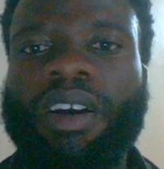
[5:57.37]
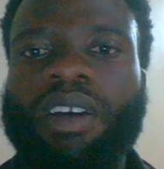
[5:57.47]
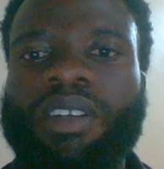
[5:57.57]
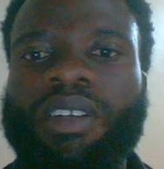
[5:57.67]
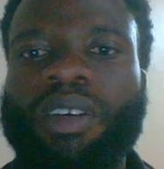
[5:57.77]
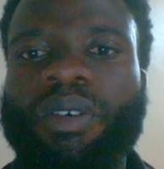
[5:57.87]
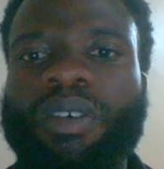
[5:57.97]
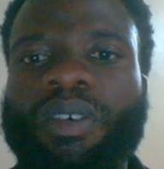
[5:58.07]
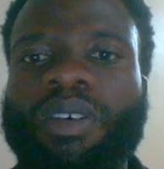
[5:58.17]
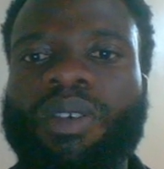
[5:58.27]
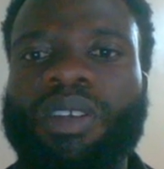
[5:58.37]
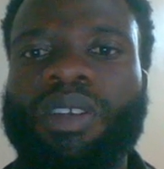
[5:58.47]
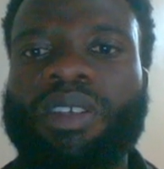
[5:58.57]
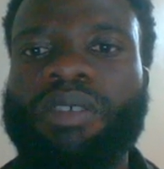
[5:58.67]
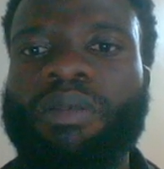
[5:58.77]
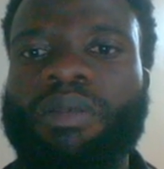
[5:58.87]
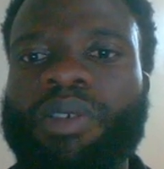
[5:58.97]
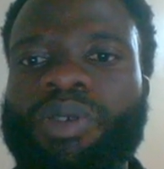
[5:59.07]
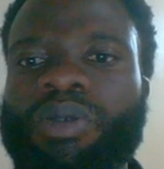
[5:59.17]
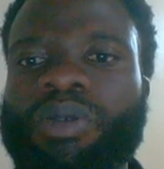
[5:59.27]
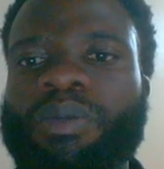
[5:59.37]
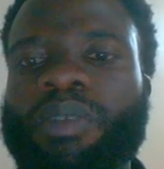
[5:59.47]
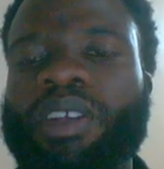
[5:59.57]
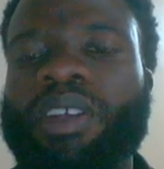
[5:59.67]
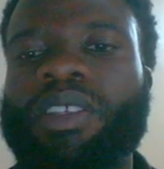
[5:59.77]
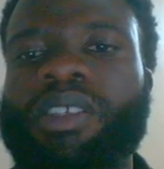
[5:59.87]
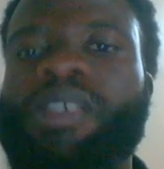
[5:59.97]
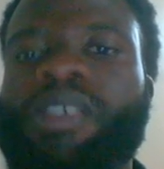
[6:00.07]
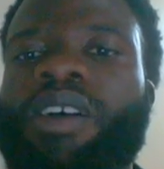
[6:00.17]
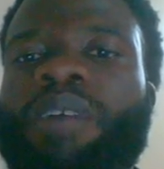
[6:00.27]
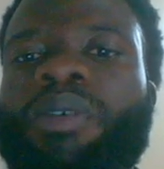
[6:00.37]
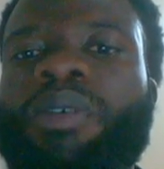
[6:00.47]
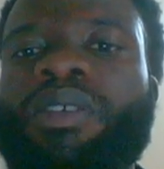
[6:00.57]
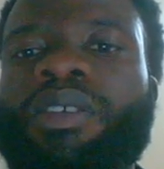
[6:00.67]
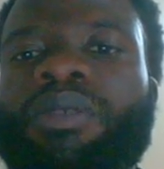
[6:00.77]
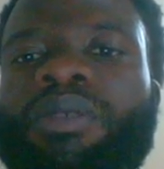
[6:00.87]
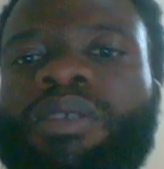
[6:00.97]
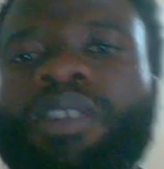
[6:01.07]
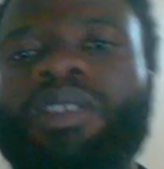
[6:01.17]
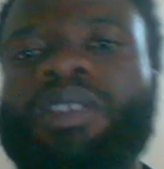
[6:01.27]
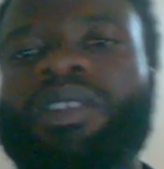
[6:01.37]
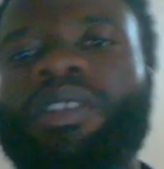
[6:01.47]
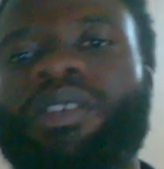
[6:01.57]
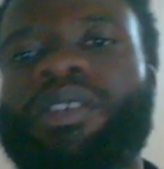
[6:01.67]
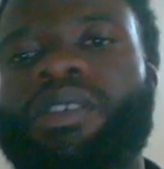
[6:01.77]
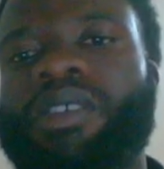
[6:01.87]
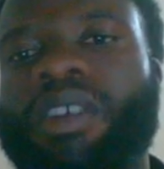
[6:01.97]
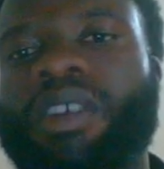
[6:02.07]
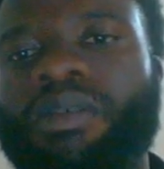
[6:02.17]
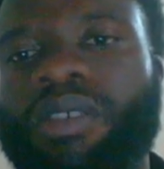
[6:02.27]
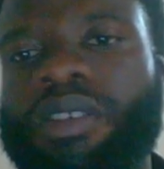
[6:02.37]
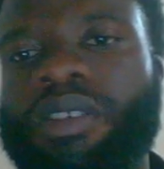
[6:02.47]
the contact information about the student, such as addresses,